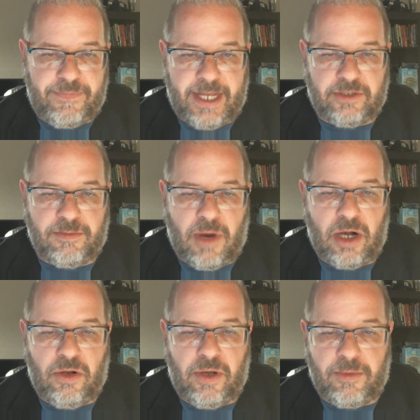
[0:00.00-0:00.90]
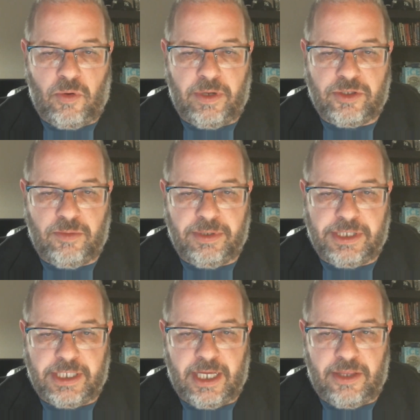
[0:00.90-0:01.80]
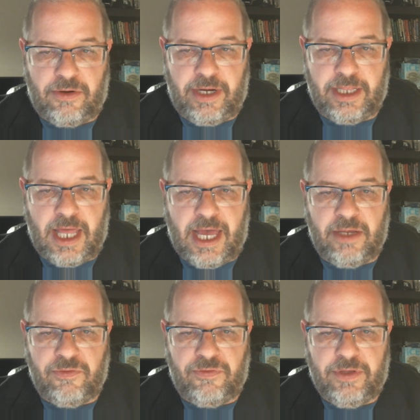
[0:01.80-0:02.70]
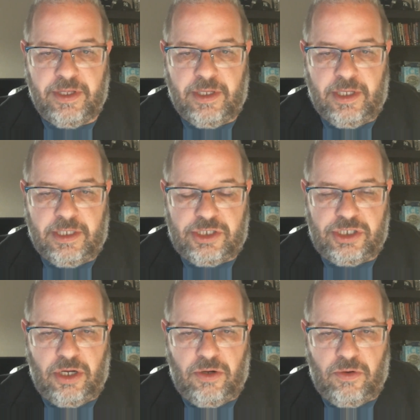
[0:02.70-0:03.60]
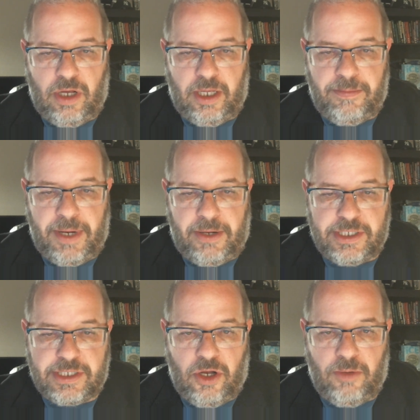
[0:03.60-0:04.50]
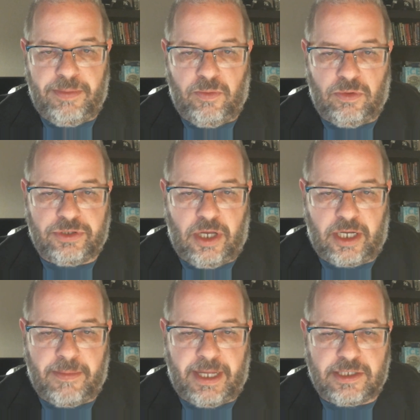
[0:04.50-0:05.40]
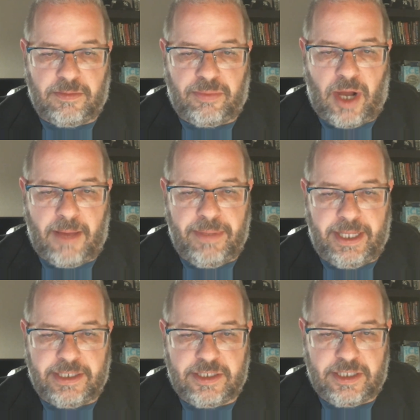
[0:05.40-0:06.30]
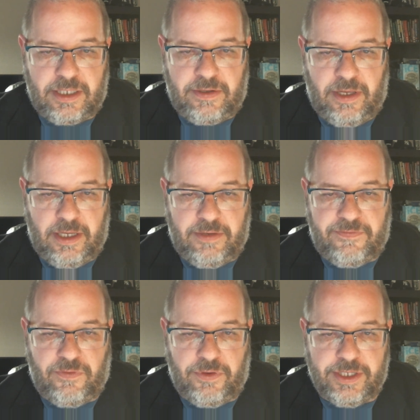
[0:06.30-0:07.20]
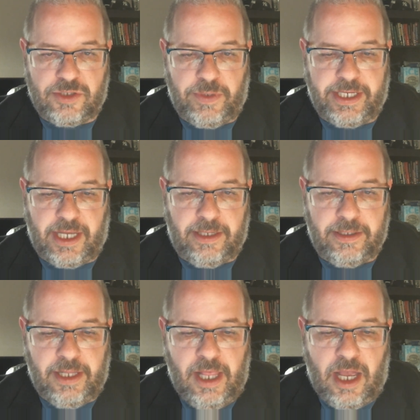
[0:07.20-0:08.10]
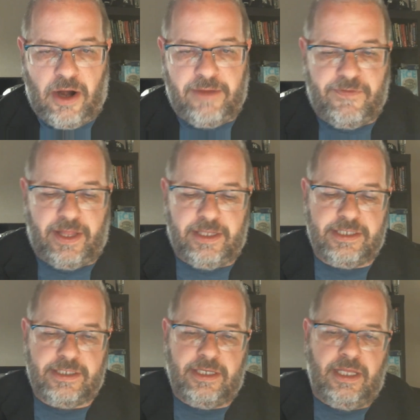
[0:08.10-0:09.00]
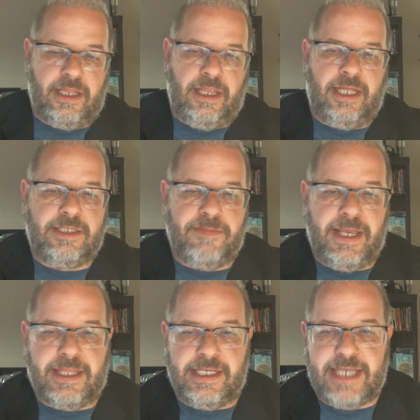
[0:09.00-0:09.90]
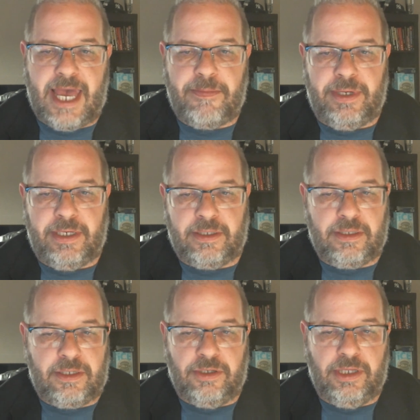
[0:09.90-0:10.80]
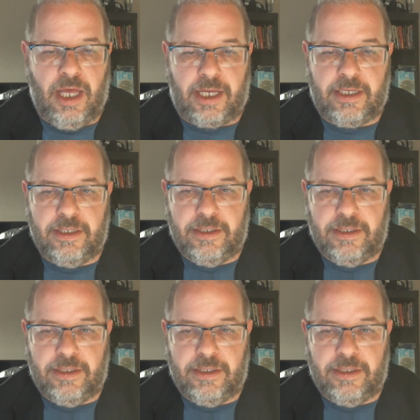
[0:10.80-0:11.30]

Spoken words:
Now, tomorrow I'm going to put together a live show on Periscope, and we'll talk about some prop bets for this weekend. All right, fellas, let's make this happen, and good luck.